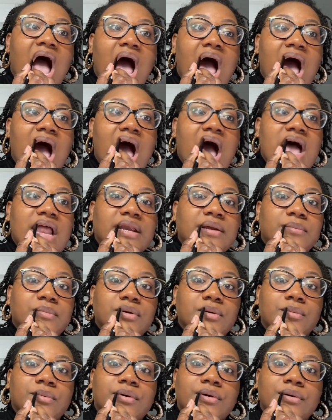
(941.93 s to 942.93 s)
Honey
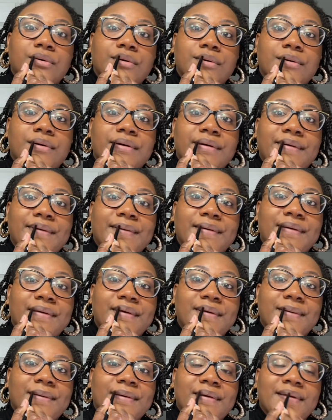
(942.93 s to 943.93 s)
boo boo.
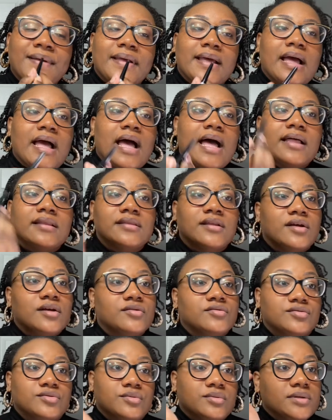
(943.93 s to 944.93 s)
I
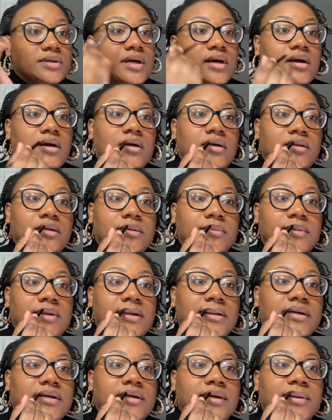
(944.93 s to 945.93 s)
love doing lip
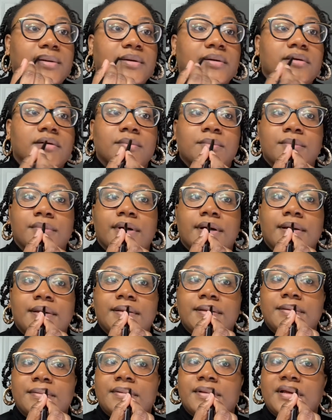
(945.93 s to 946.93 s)
liner, brown
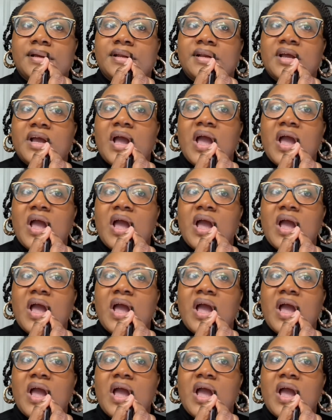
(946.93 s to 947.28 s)
lip liner.